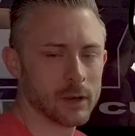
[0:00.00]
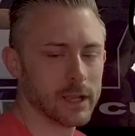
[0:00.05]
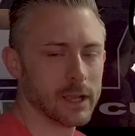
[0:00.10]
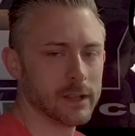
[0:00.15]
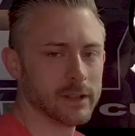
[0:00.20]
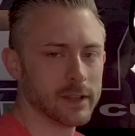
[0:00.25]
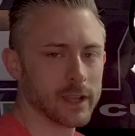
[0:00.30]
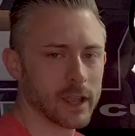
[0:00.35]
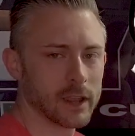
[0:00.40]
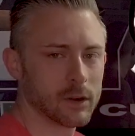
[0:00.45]

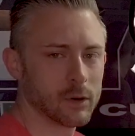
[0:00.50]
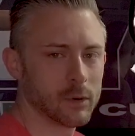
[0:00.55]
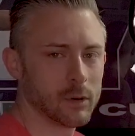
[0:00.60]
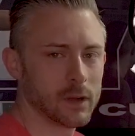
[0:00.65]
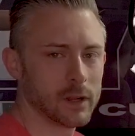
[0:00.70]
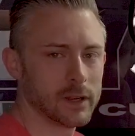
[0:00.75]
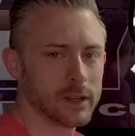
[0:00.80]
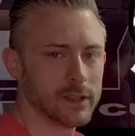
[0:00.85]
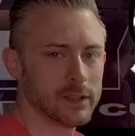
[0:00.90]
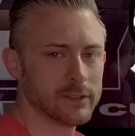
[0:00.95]
and the other
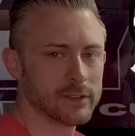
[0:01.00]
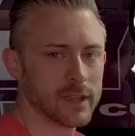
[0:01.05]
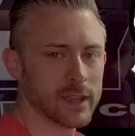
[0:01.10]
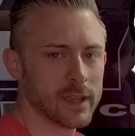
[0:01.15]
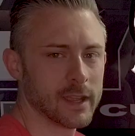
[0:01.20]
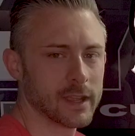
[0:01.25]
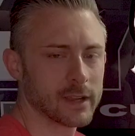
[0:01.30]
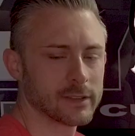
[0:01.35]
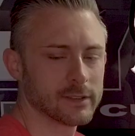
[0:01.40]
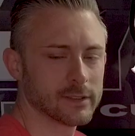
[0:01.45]
one is an
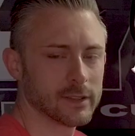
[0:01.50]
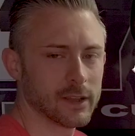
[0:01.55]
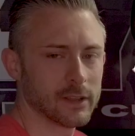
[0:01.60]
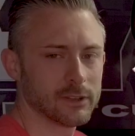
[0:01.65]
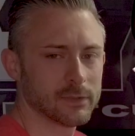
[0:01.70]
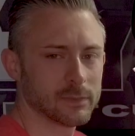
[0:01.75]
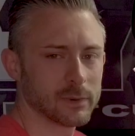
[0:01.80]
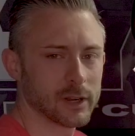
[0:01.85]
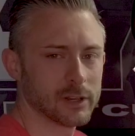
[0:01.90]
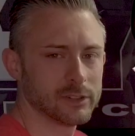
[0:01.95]
Excel
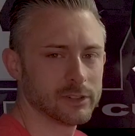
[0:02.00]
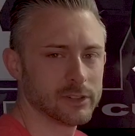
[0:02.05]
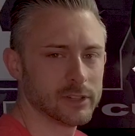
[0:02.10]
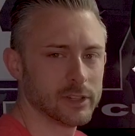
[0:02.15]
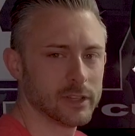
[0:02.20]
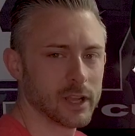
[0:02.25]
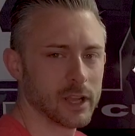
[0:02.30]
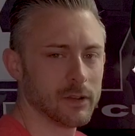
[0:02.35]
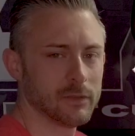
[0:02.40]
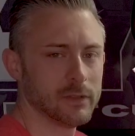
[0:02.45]

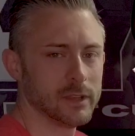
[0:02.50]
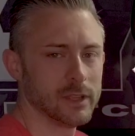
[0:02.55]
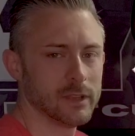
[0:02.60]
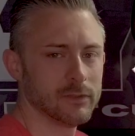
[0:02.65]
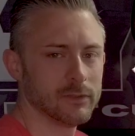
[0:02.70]
spreadsheet of the